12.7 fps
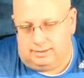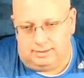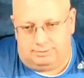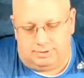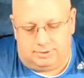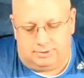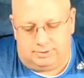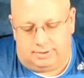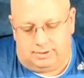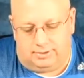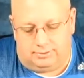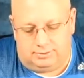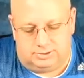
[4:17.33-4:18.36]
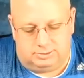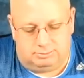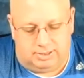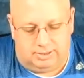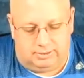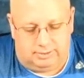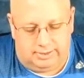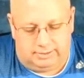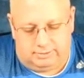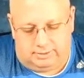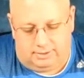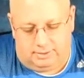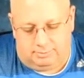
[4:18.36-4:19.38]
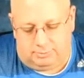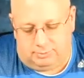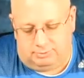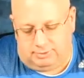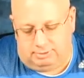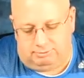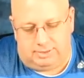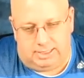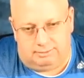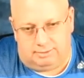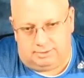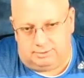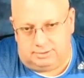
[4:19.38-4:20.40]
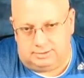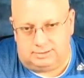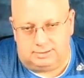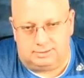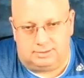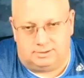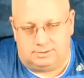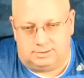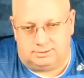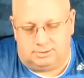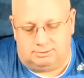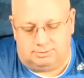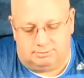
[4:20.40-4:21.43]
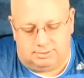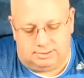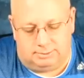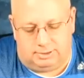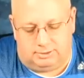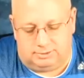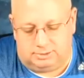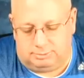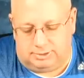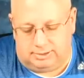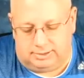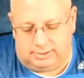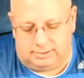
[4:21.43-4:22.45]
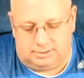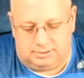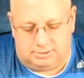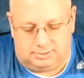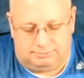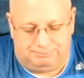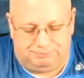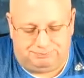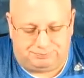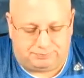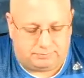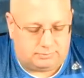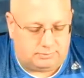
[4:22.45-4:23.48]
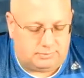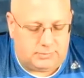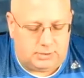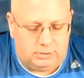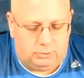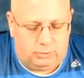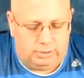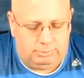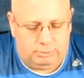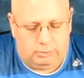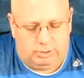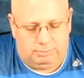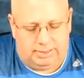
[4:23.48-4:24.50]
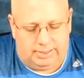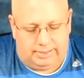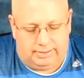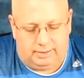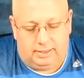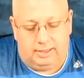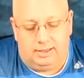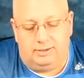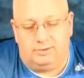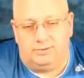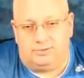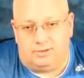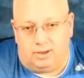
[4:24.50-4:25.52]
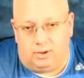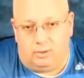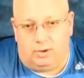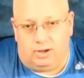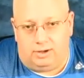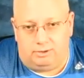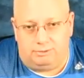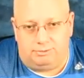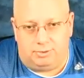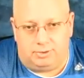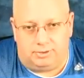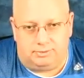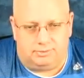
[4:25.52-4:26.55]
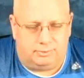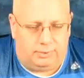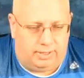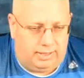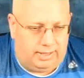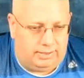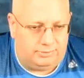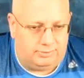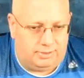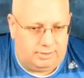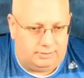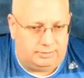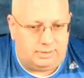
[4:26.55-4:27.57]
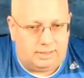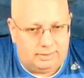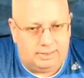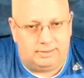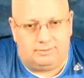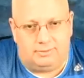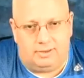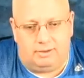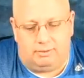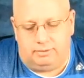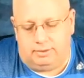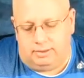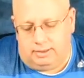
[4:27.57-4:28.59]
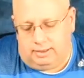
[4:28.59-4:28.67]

$1,100. You can buy it all day long between like 500, dollars 600, dollars 650 dollars depending on the condition. Incredibly well made, slow autofocus. Well, how slow? Not that slow.